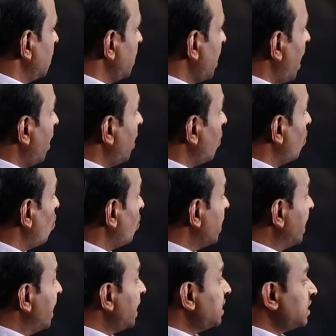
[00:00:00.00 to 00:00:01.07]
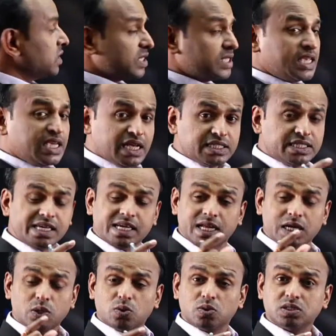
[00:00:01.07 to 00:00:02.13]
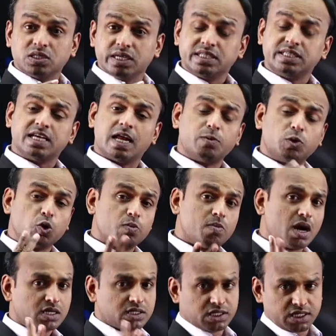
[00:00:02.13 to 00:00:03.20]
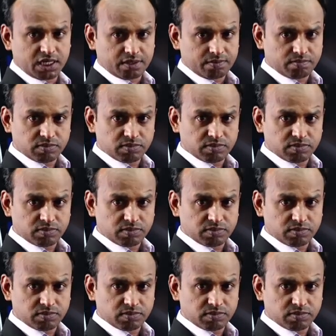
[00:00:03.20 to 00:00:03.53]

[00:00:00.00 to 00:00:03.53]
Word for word: Yeah, each single single rules itself two marks dear.